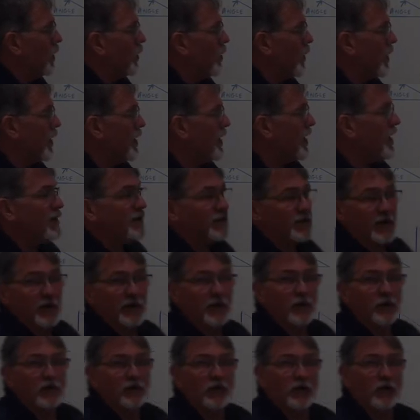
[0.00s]
we need to
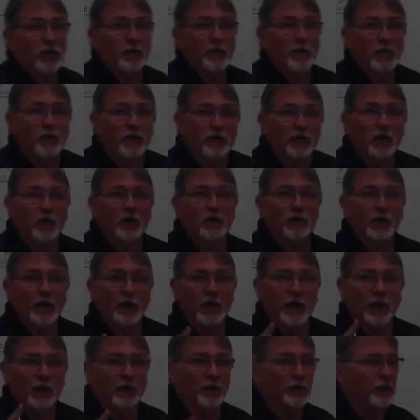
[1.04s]
determine two
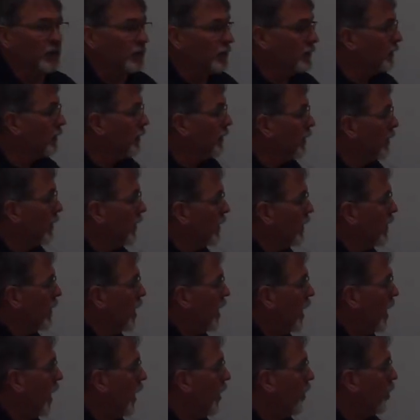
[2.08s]
things.
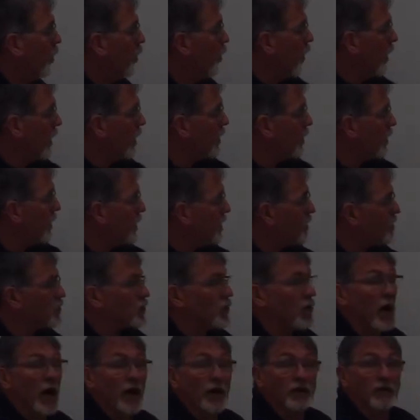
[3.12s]
What are we
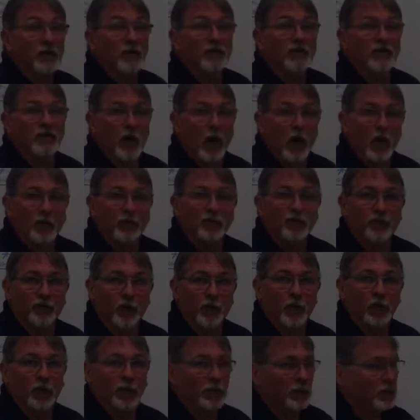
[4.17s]
trying to solve
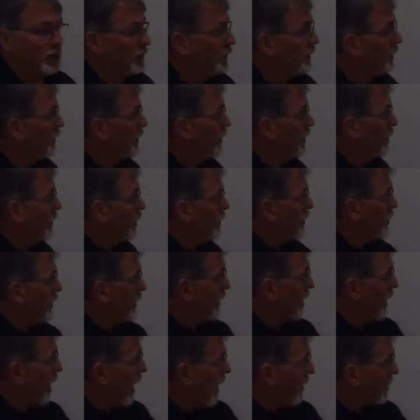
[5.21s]
for?
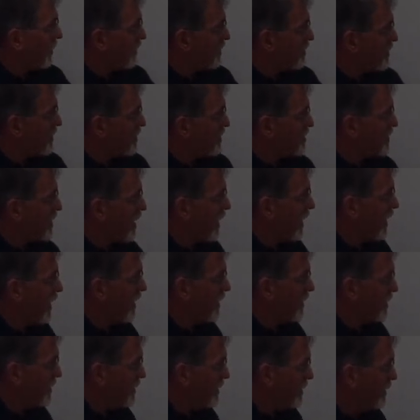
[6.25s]
The opposite
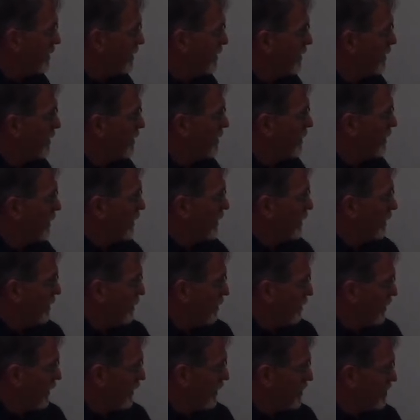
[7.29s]
side,
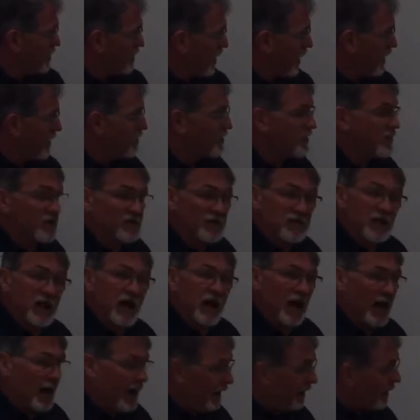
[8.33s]
the adjacent
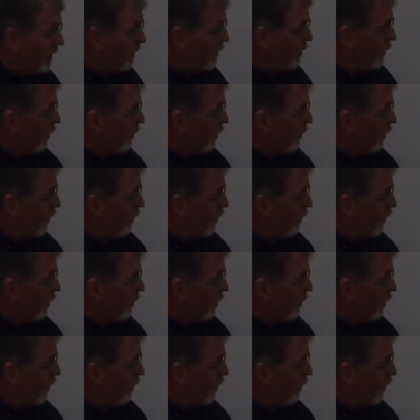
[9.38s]
side,